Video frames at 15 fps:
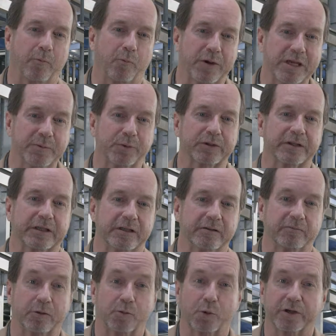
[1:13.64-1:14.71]
We
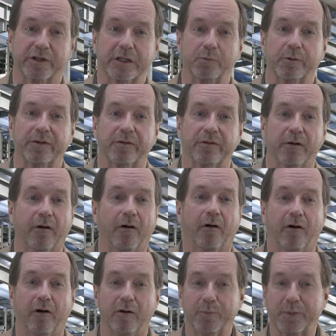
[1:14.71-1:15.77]
believe that working with
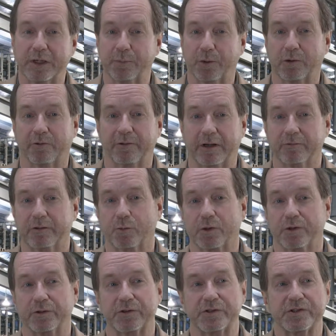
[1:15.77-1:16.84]
all people around the
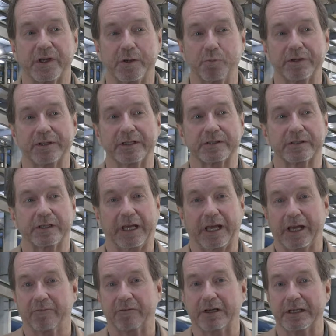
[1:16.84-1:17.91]
world, someone is going to
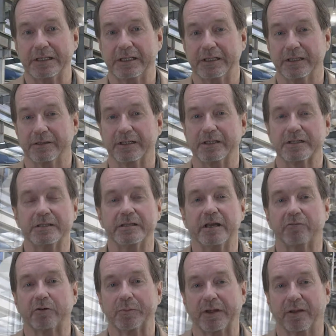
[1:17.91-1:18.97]
have an idea that's
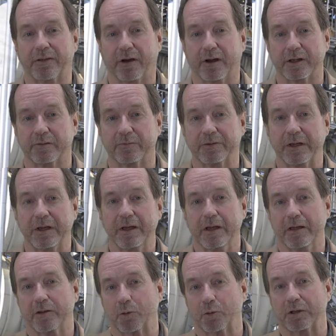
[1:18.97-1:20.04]
never been thought of
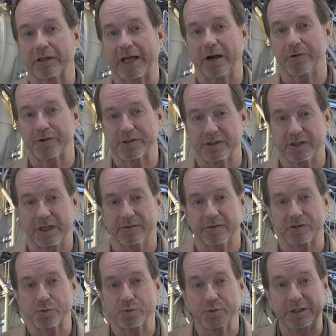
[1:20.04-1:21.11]
that will allow us to take
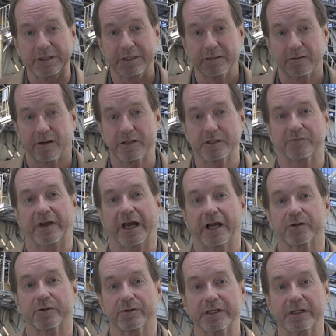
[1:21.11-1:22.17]
this really large
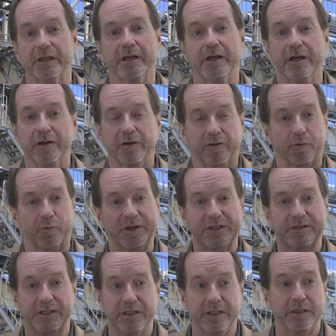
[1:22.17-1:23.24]
factory that we
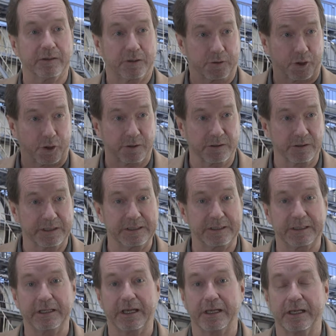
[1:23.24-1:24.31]
see currently
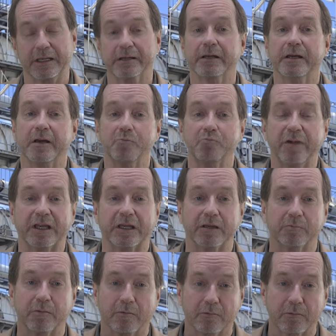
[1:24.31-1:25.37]
today
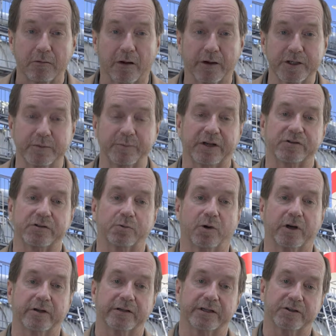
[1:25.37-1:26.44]
making large amounts of
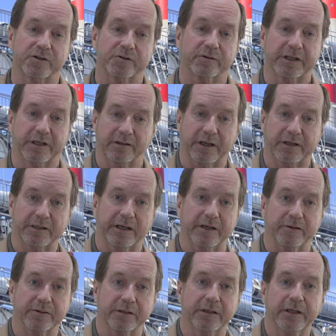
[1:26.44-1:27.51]
water and shrink that
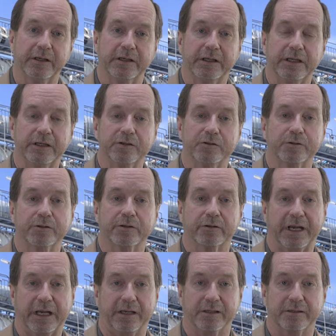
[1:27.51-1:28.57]
down into
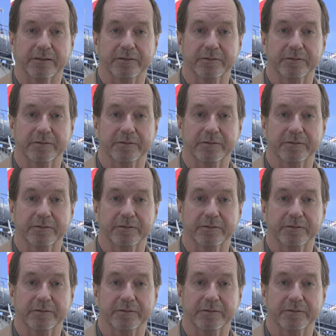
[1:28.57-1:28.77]
your hand.